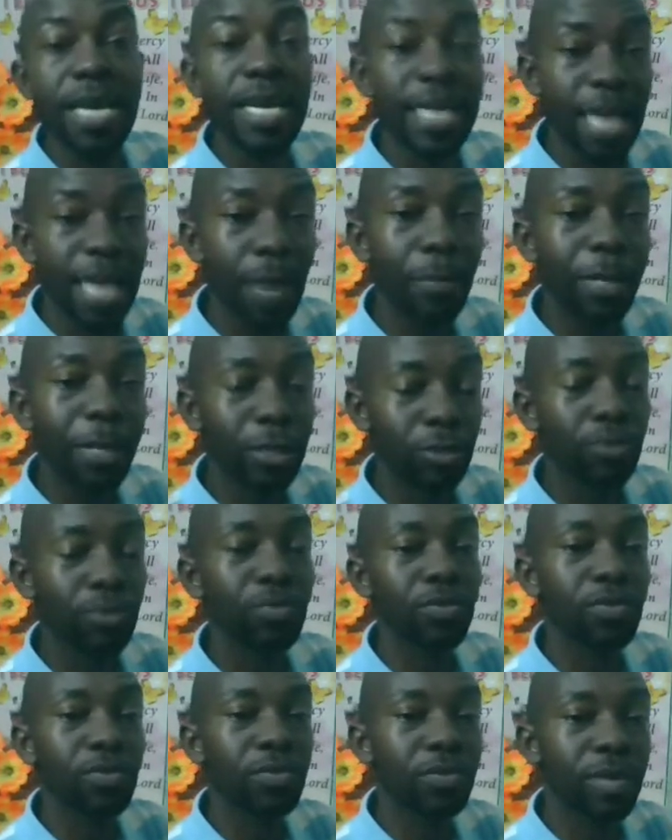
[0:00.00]
Number
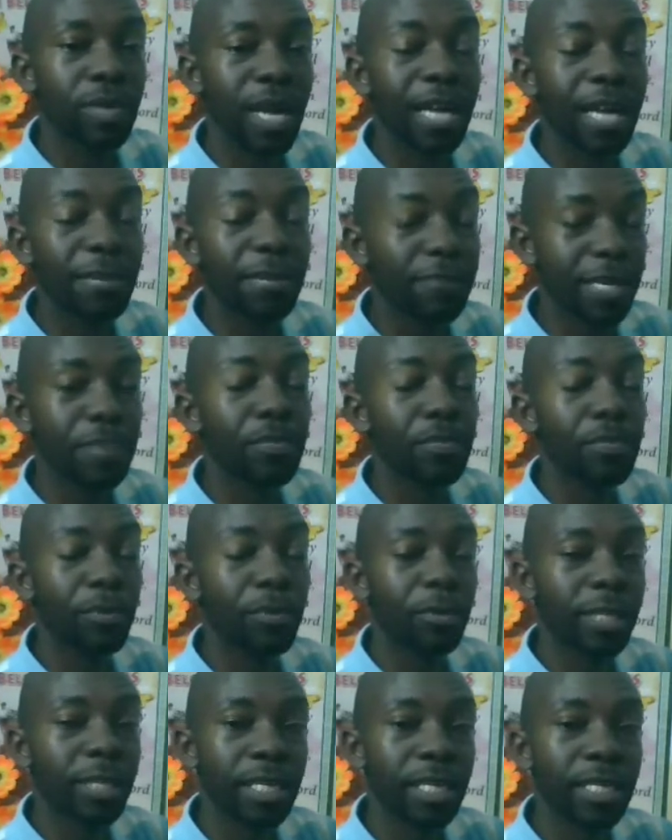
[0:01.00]
two, and very
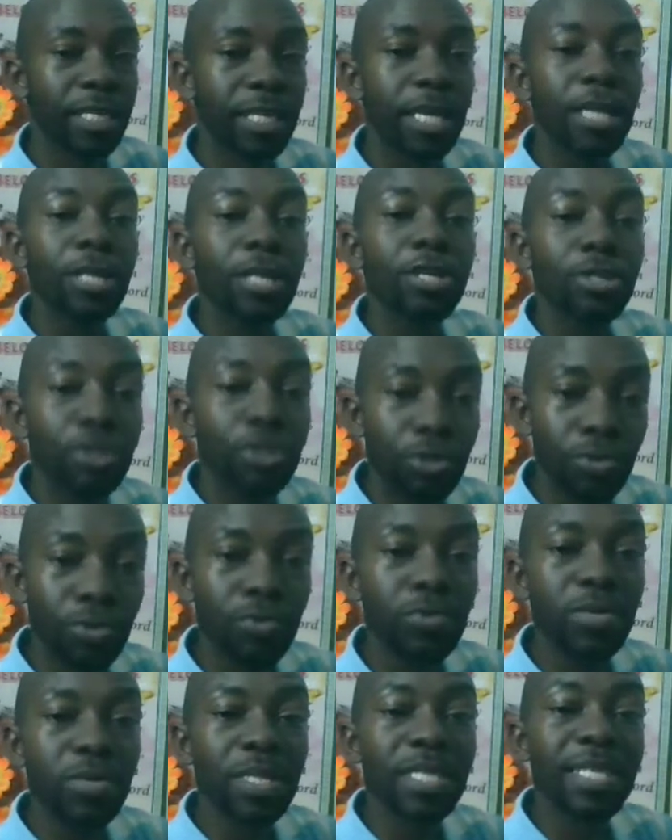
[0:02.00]
important,
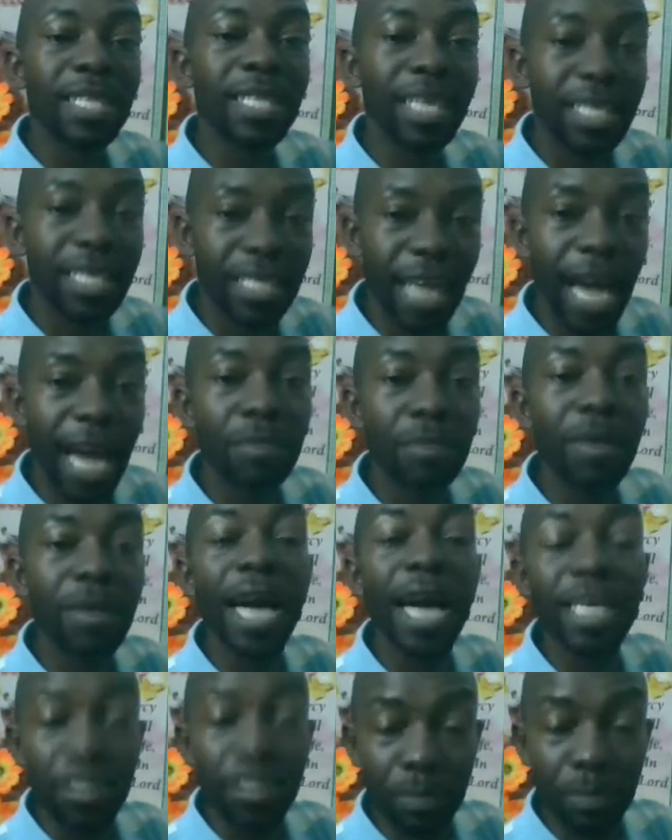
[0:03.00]
choose the time
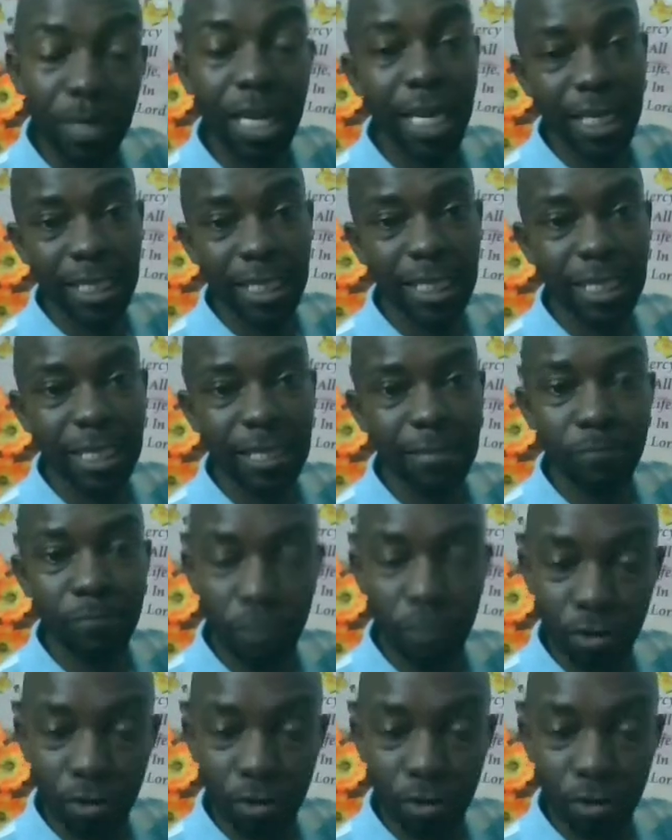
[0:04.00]
and place.